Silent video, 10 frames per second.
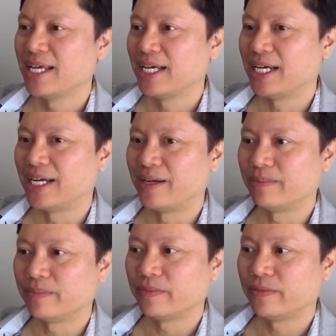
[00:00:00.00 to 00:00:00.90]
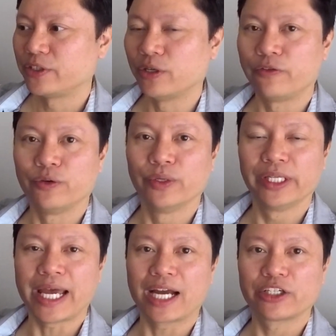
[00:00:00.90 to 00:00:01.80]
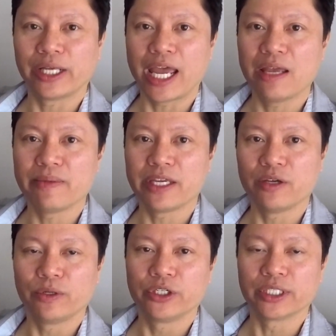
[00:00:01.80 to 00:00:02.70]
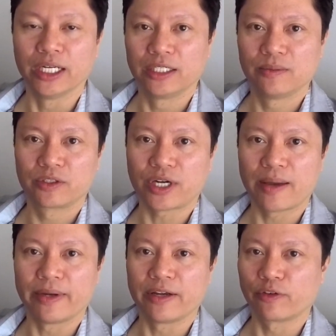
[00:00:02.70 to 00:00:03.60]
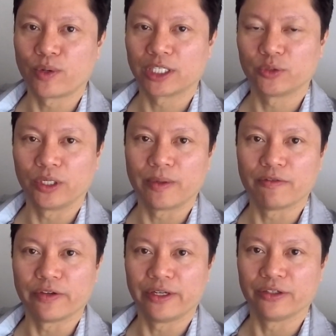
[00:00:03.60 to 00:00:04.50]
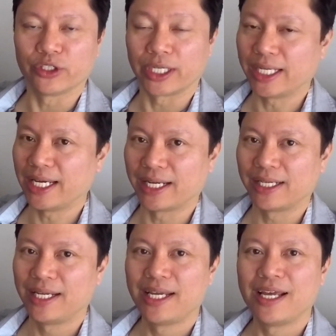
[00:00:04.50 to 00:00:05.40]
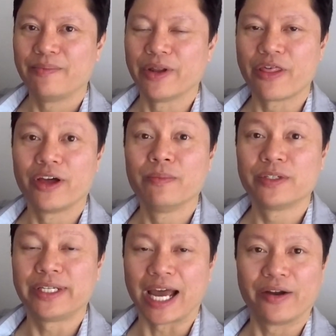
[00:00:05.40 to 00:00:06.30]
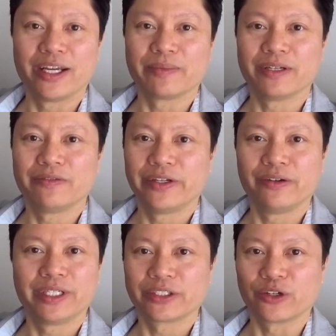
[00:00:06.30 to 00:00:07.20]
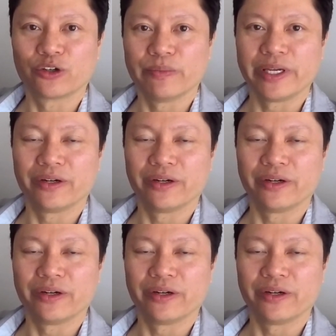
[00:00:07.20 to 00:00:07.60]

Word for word: So if you really actually hate me, you would just unsubscribe and never watch one of my videos again. But thumbs downing my video doesn't hurt me at